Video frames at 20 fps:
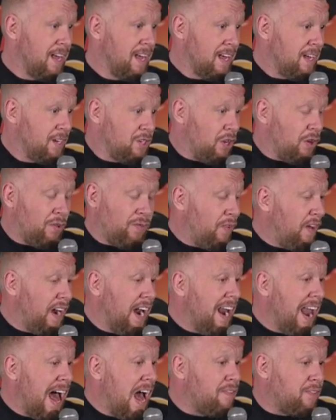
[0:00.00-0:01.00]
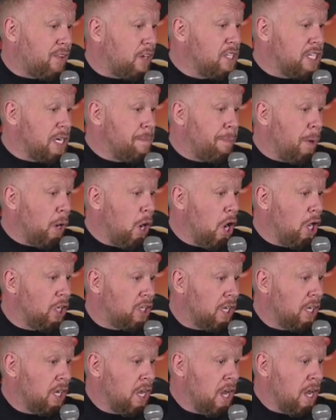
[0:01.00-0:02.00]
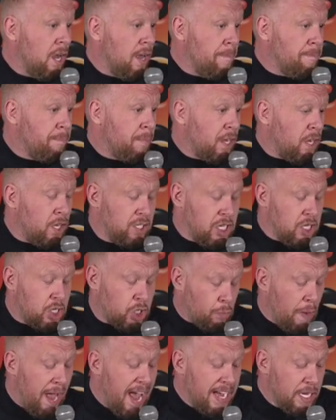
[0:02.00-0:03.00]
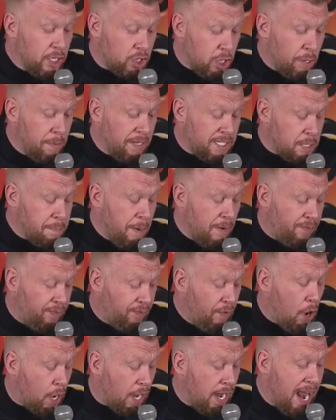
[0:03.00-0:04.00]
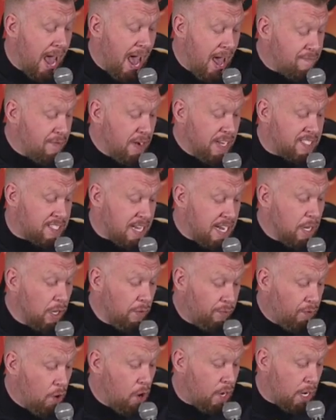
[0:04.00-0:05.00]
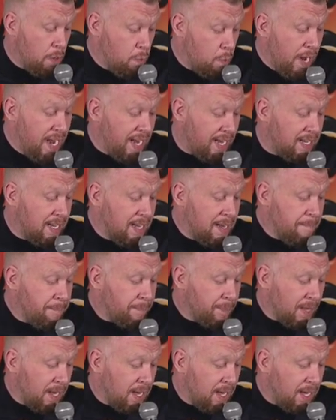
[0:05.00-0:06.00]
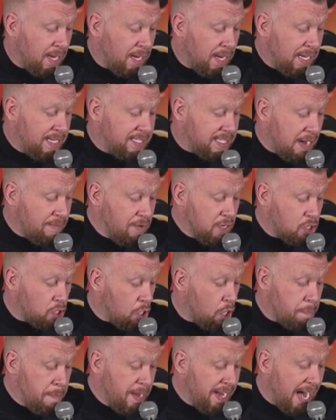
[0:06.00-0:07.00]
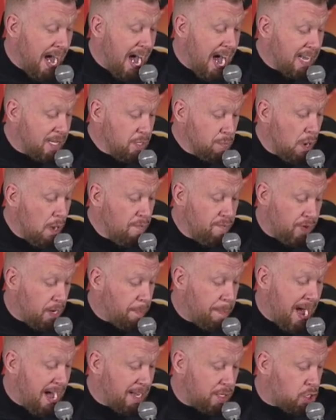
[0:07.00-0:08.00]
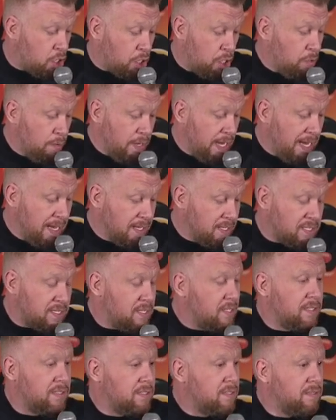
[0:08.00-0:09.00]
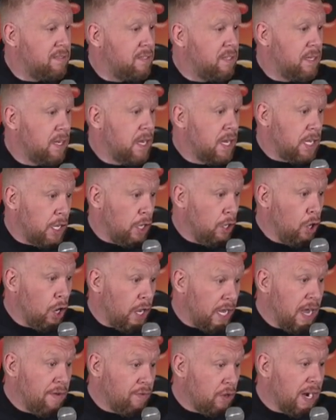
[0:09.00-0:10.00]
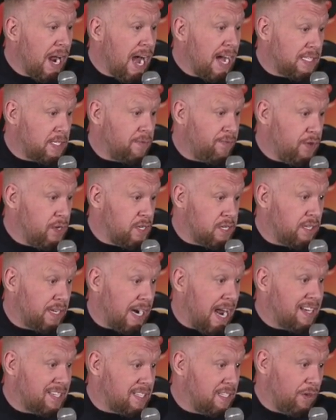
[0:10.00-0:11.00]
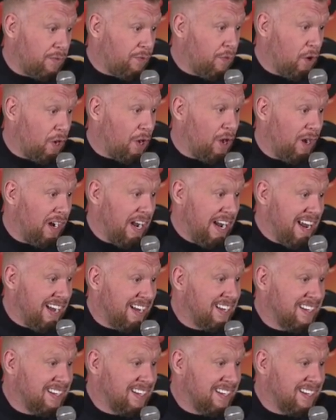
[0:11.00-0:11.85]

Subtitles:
Just for a laugh, because you're bored. Because I swear you do it to me fucking every single fucking week. You haven't took my garden one for about 2 years. You're lucky I've got artificial grass and there's fuck all in it.